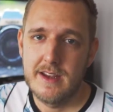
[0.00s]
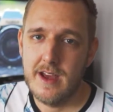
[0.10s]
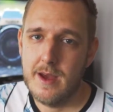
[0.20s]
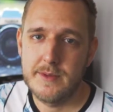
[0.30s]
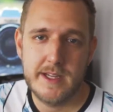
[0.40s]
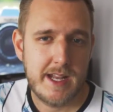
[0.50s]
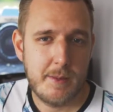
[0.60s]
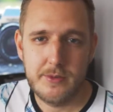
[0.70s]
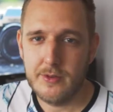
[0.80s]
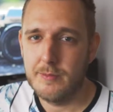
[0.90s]
to get
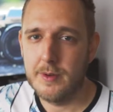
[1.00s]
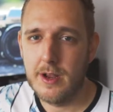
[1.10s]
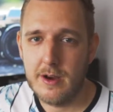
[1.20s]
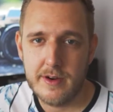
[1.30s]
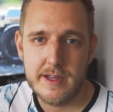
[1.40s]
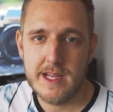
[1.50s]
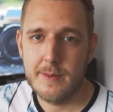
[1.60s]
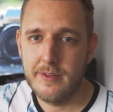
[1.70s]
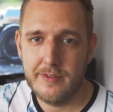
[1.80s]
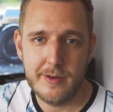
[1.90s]
that sort of blurry
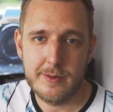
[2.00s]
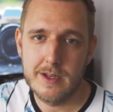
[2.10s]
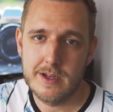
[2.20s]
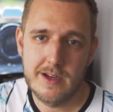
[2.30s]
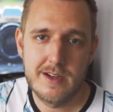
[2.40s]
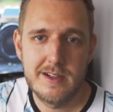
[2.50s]
depth of field look.